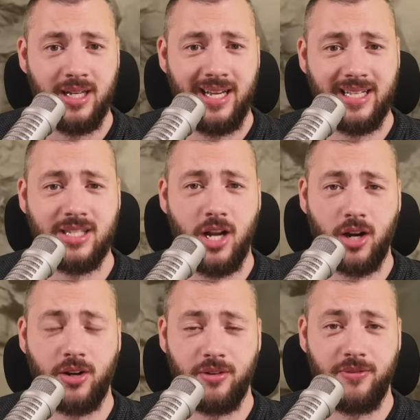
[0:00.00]
it's not
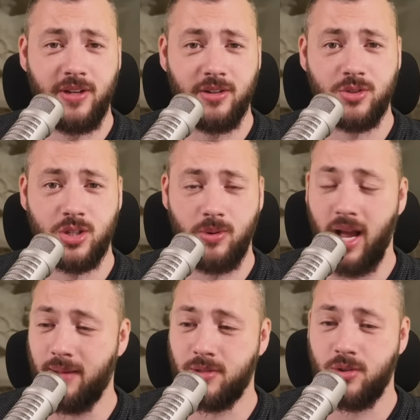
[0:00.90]
going to feel so
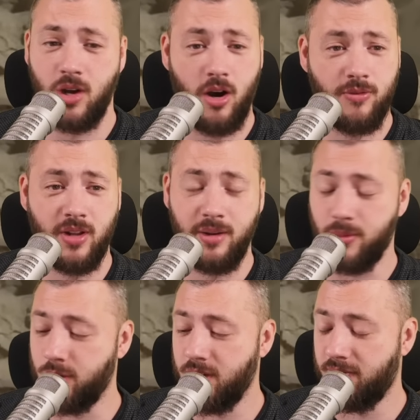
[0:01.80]
absolutely awful anymore
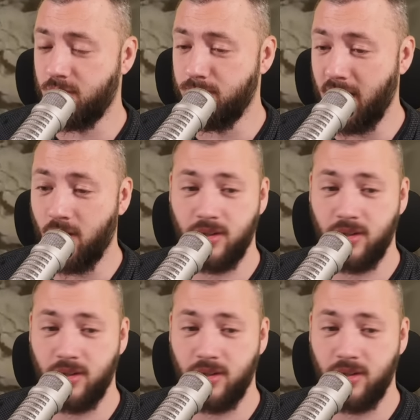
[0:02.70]
to have to mount,